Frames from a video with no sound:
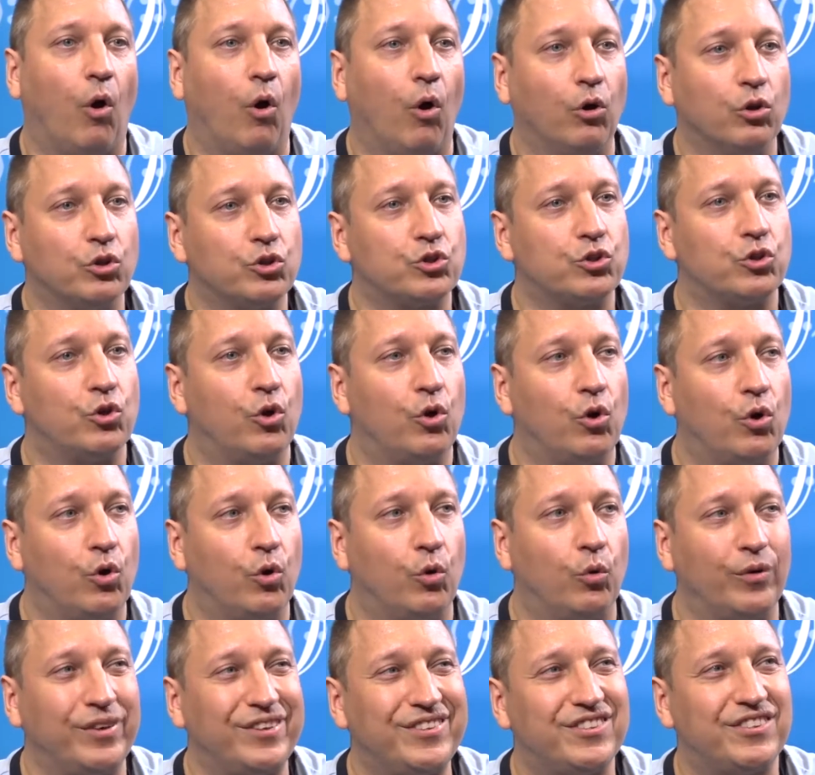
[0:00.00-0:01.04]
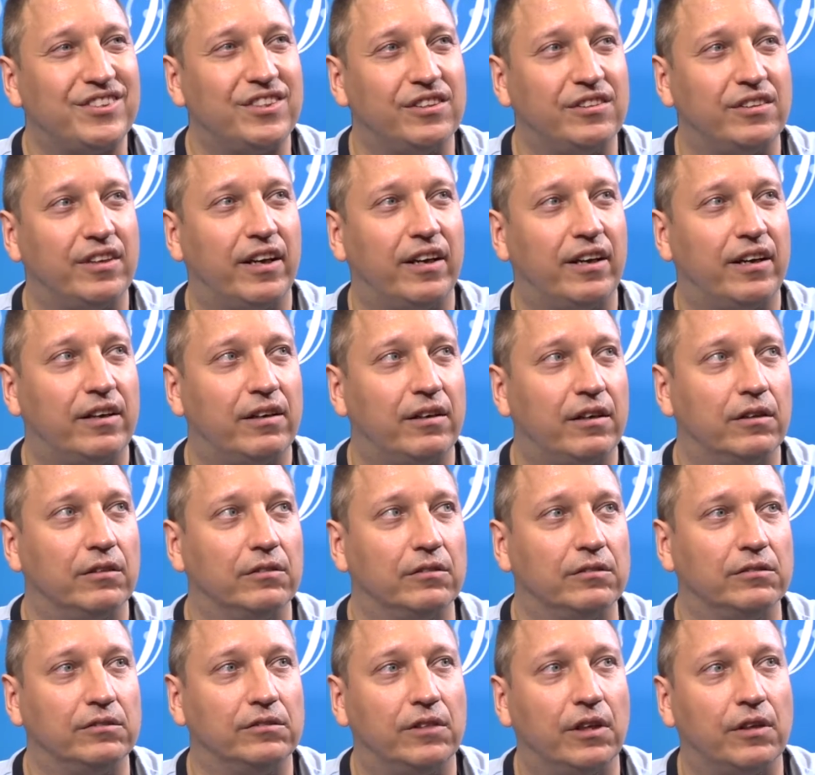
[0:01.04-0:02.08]
Also, we see there
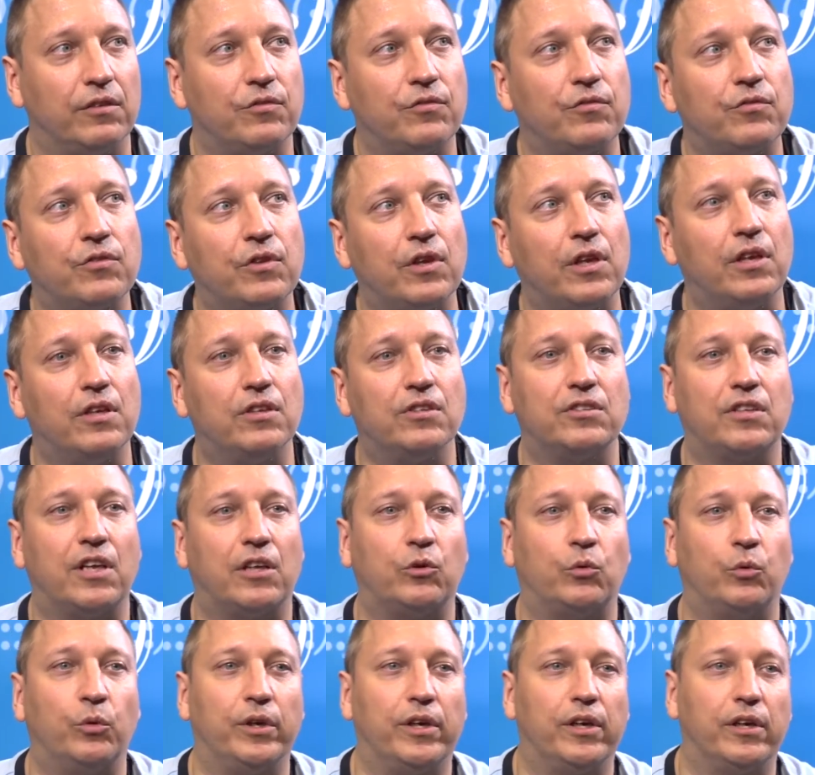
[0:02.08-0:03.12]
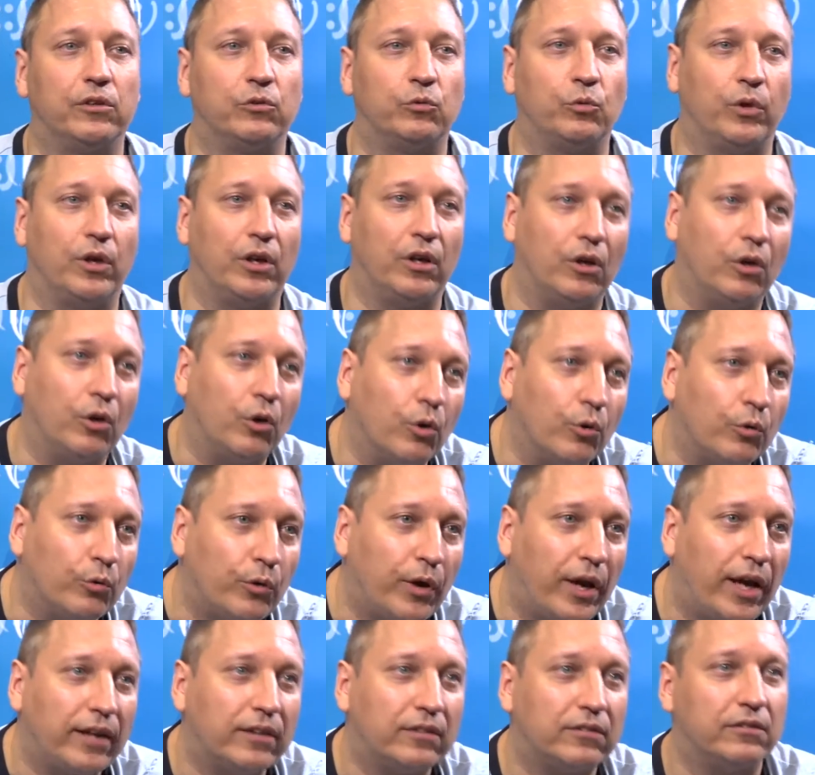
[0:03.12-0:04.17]
the things that we are doing
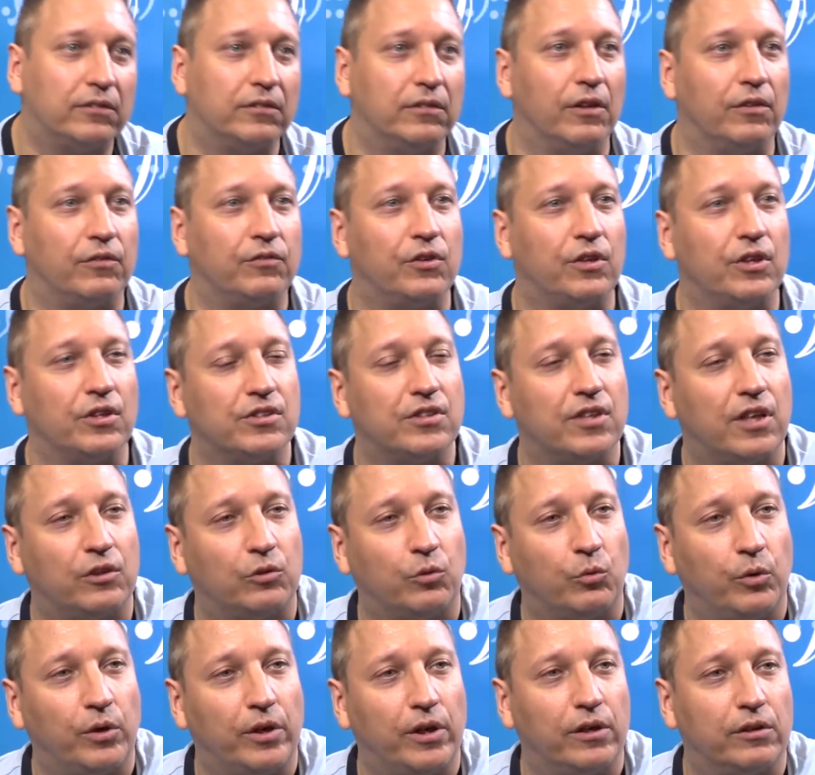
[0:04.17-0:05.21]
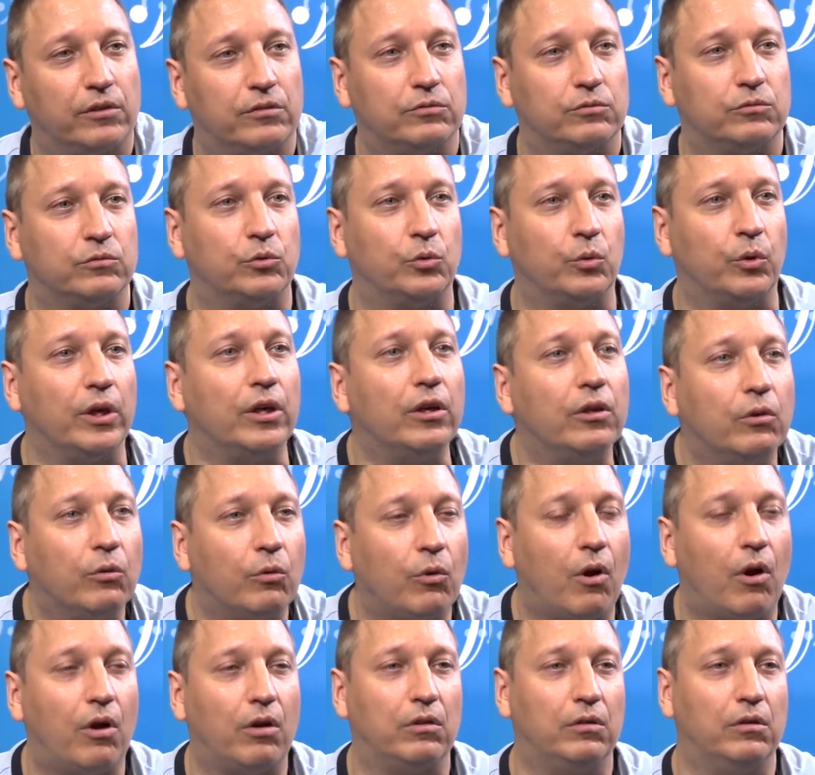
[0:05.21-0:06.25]
correct, the things that we are doing
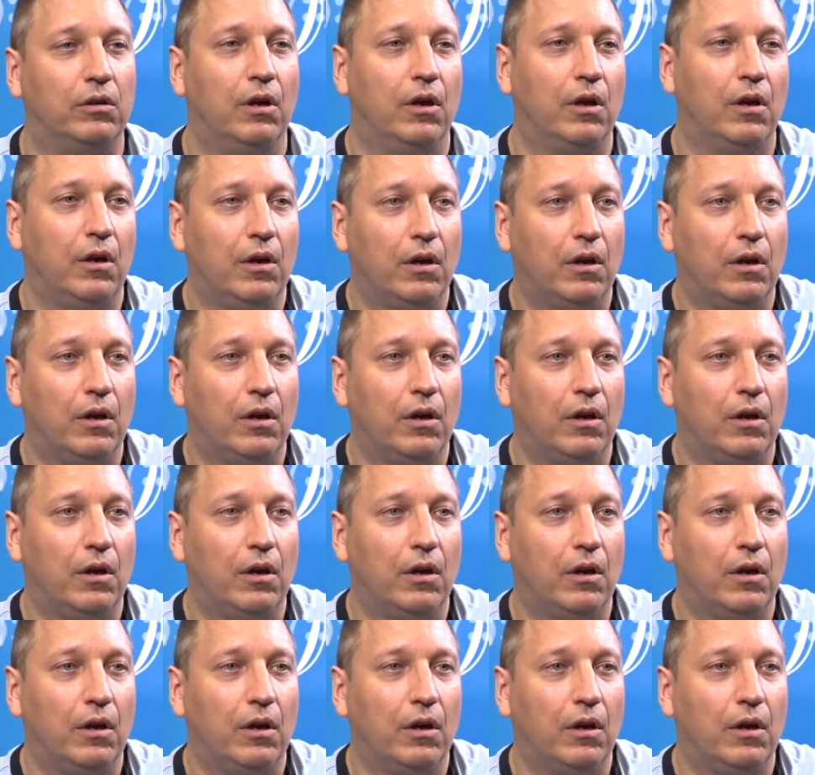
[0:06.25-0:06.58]
wrong.